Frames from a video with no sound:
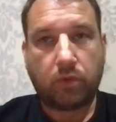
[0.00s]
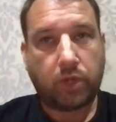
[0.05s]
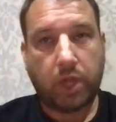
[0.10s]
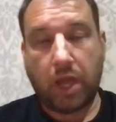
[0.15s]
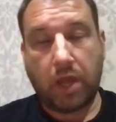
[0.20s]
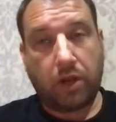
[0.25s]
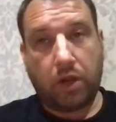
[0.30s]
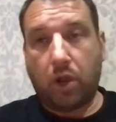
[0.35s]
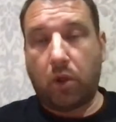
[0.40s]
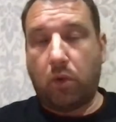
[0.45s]

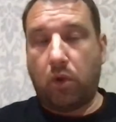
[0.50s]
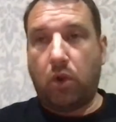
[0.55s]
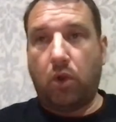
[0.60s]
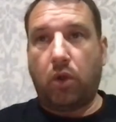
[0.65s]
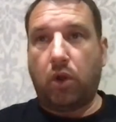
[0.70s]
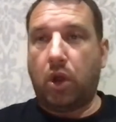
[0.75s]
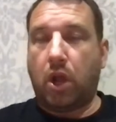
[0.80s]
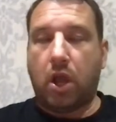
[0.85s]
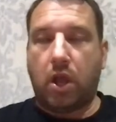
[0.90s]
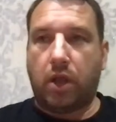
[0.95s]
Yeah. No,
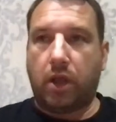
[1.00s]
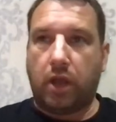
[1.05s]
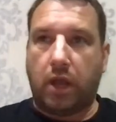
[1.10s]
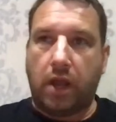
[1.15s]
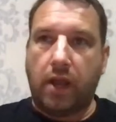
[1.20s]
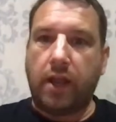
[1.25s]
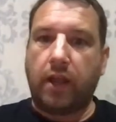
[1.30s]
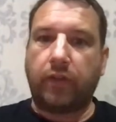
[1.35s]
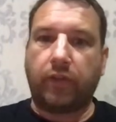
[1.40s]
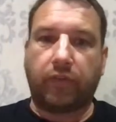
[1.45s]
look,
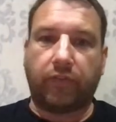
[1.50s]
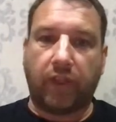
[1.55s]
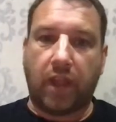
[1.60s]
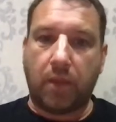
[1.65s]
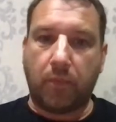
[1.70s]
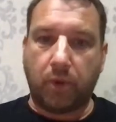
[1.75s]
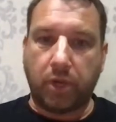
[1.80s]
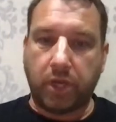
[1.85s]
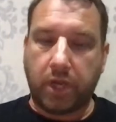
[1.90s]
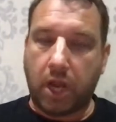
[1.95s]
I
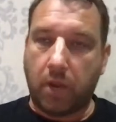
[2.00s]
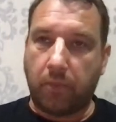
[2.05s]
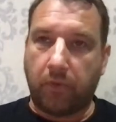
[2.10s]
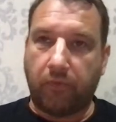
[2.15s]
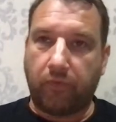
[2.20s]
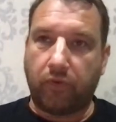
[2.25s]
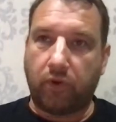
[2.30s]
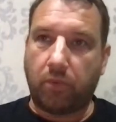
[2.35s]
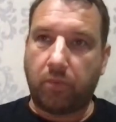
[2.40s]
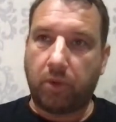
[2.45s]
understand where you're
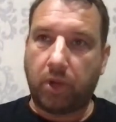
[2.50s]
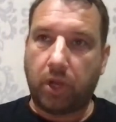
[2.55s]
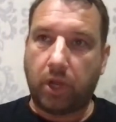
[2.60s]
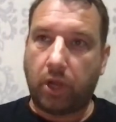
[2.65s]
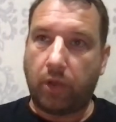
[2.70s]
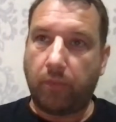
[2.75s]
coming from.